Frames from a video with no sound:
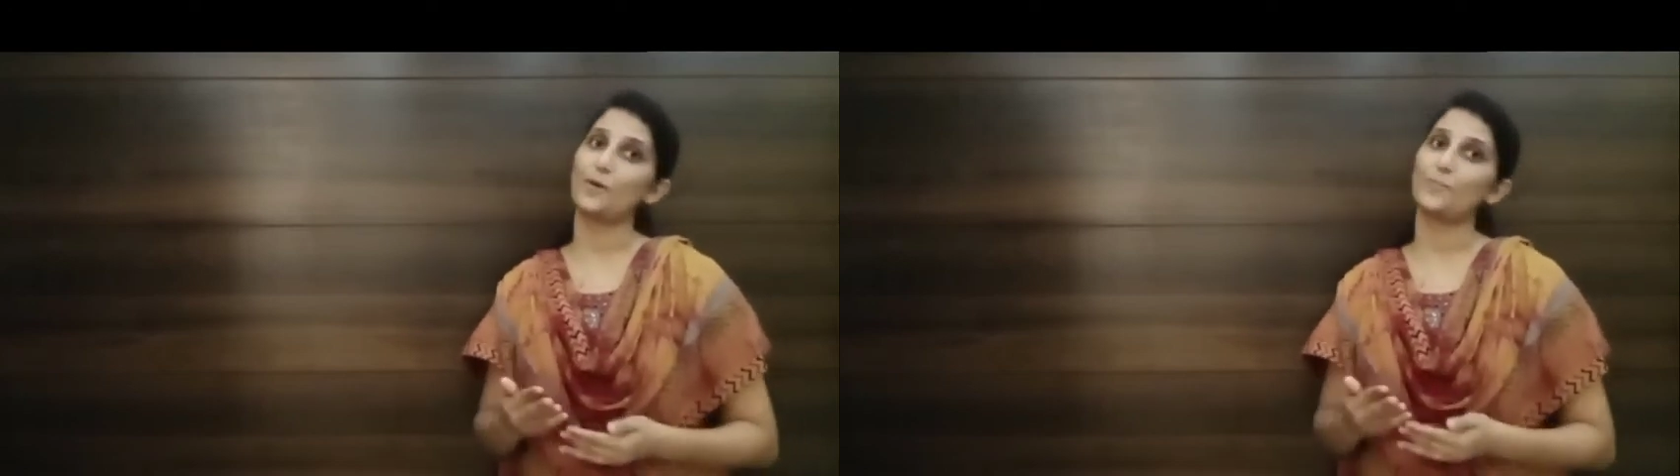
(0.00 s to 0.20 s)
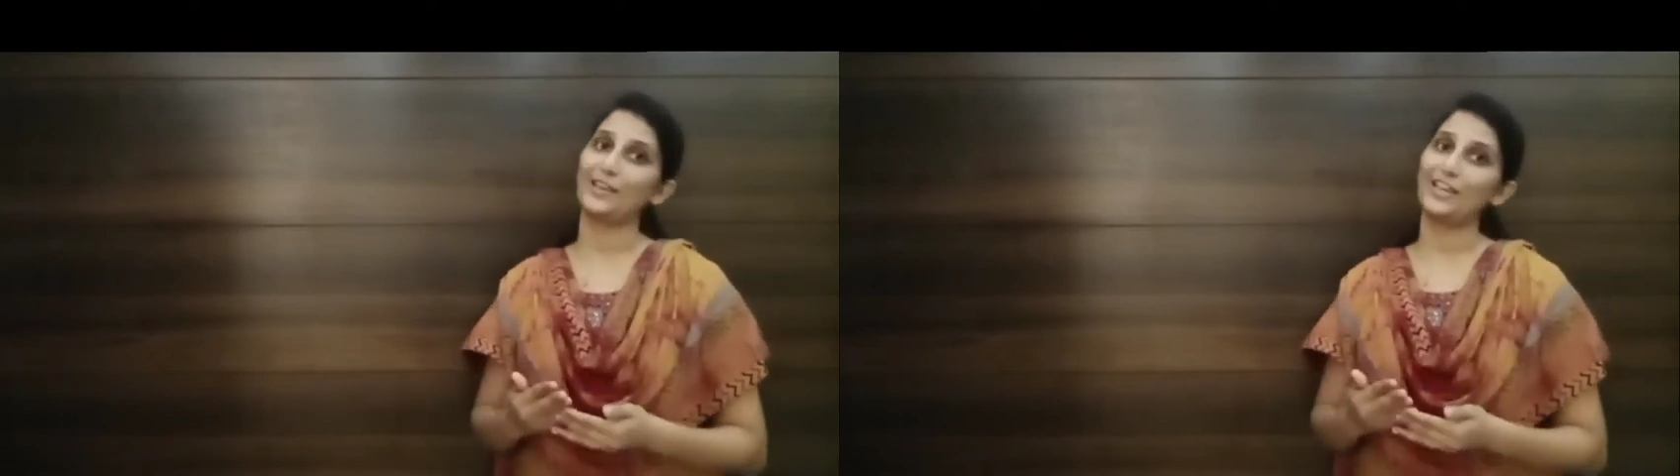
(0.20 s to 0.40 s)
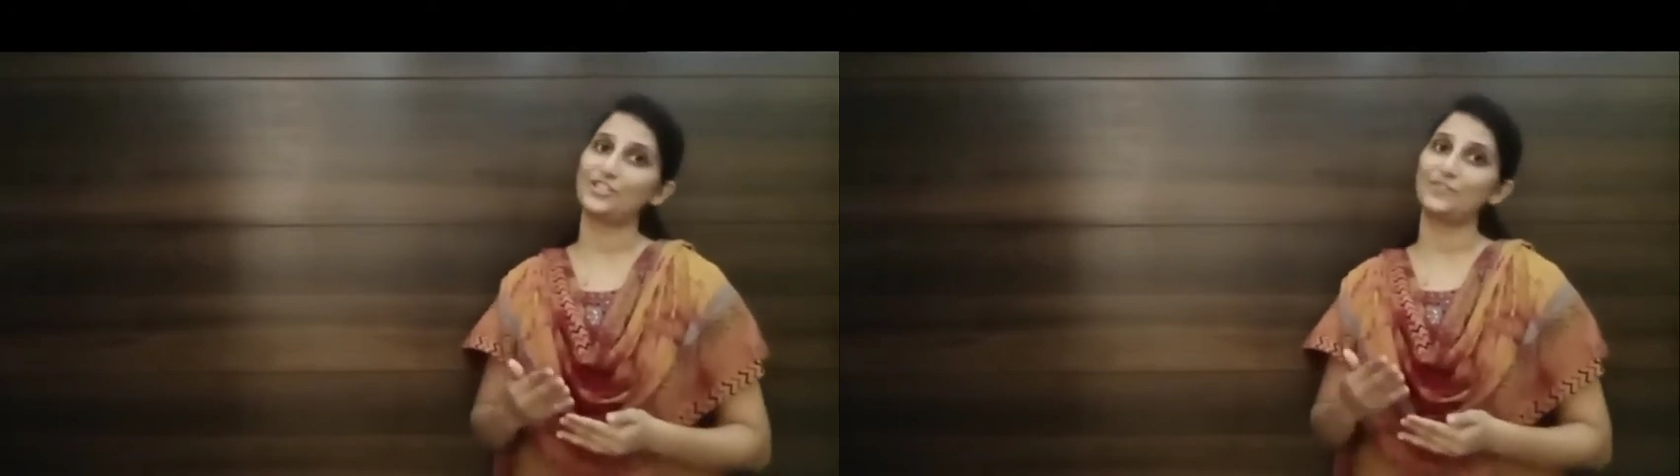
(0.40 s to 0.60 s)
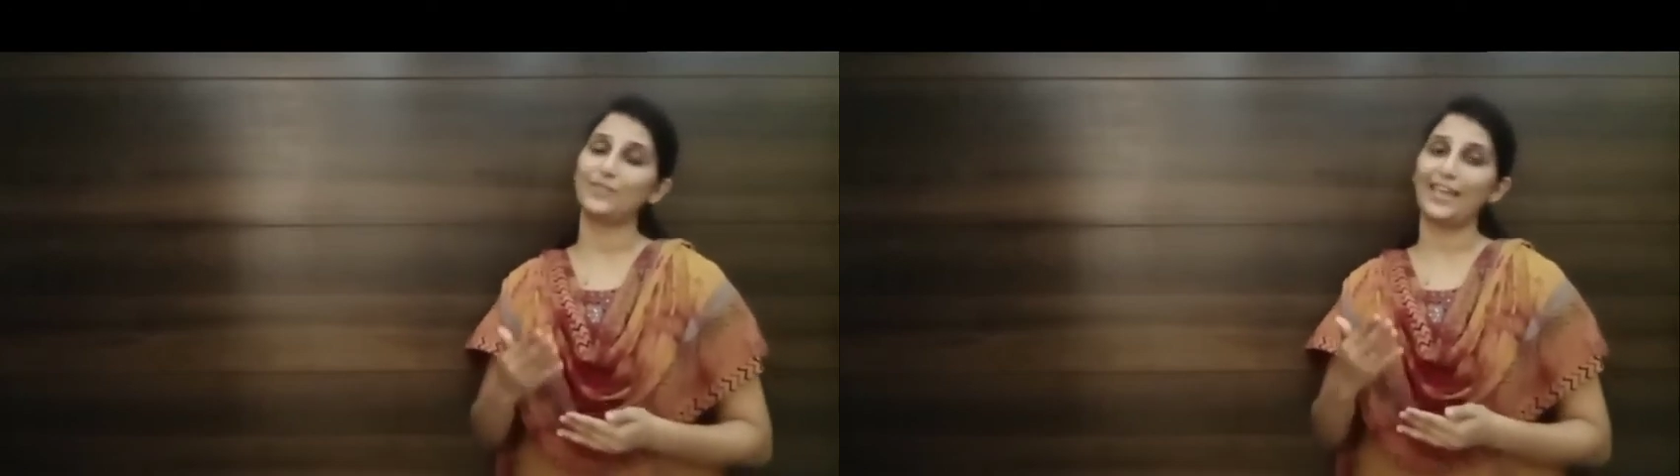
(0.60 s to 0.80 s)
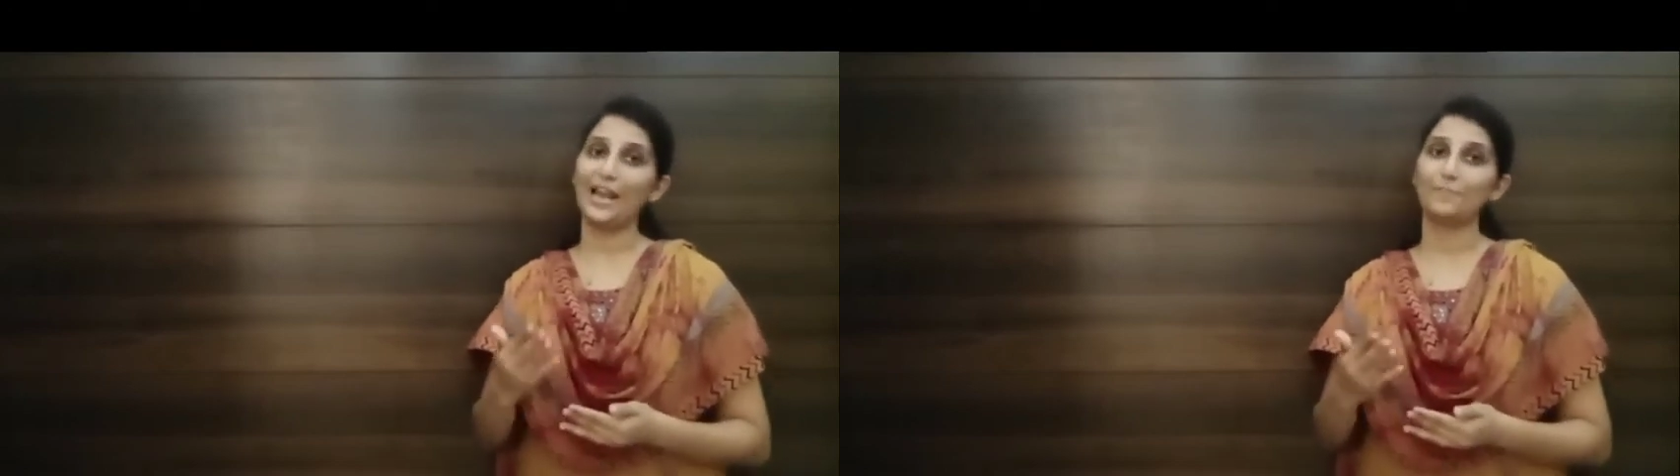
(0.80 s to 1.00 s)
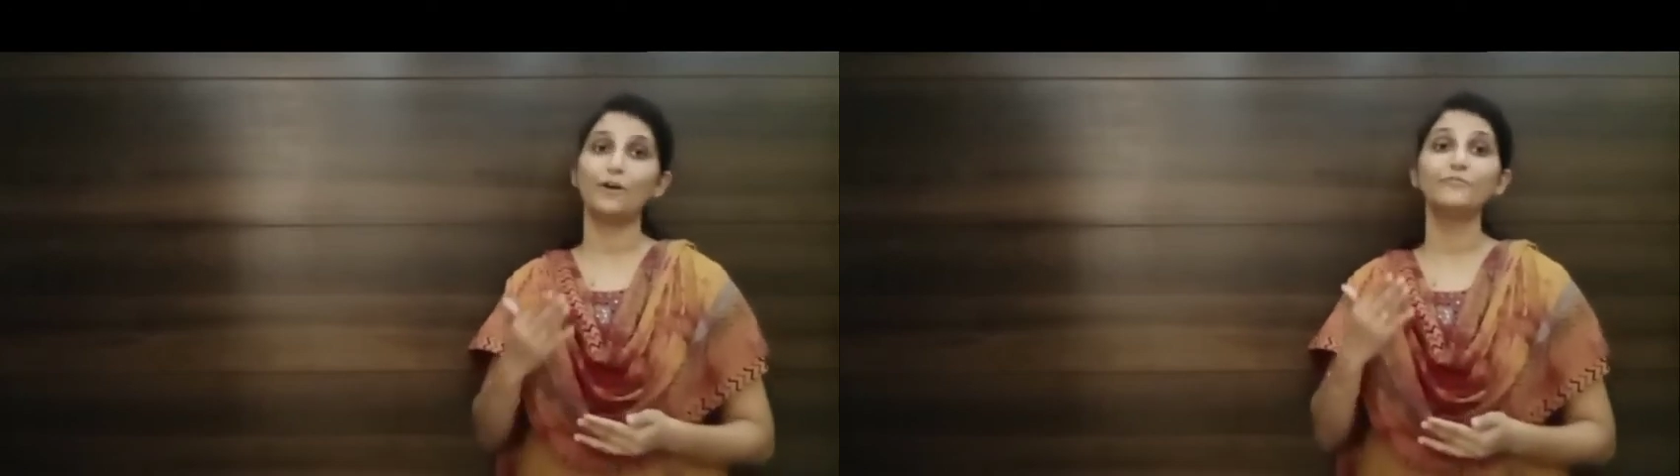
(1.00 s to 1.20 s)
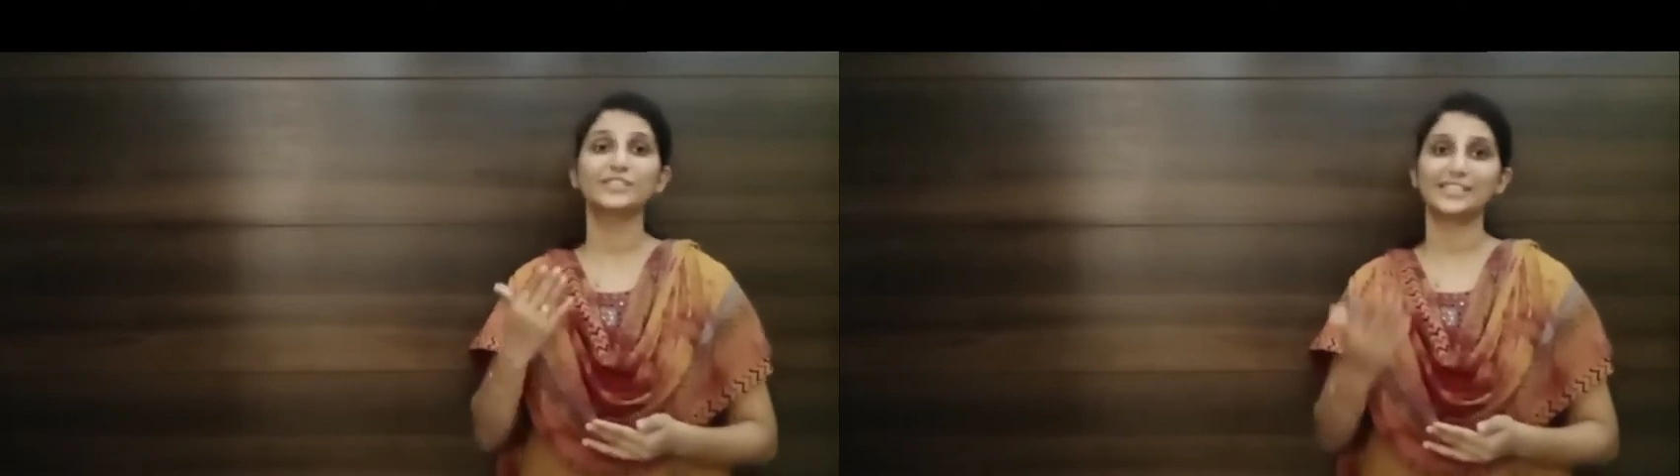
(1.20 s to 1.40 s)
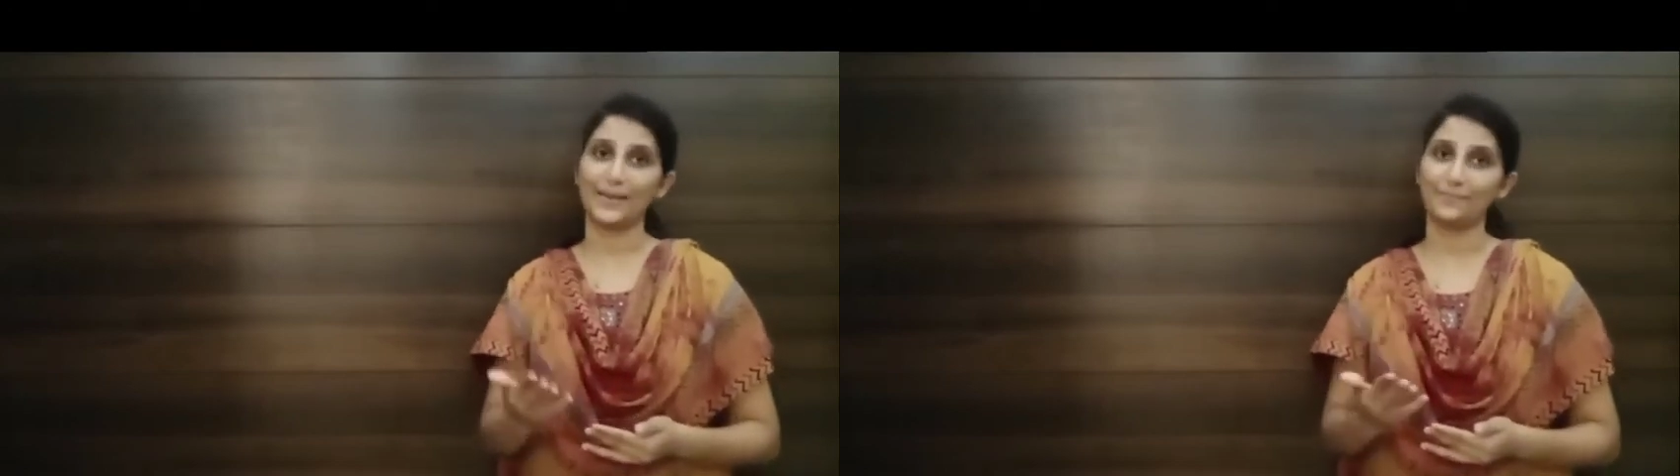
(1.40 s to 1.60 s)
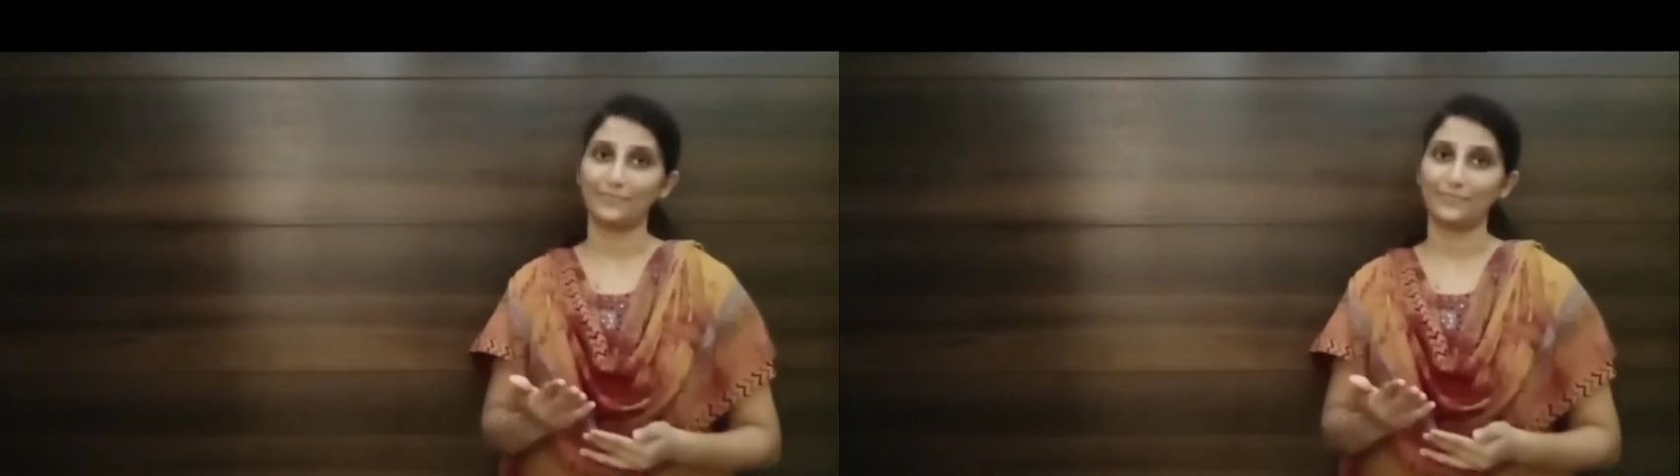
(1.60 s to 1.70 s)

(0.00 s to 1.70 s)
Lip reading: propagation with the help of stem.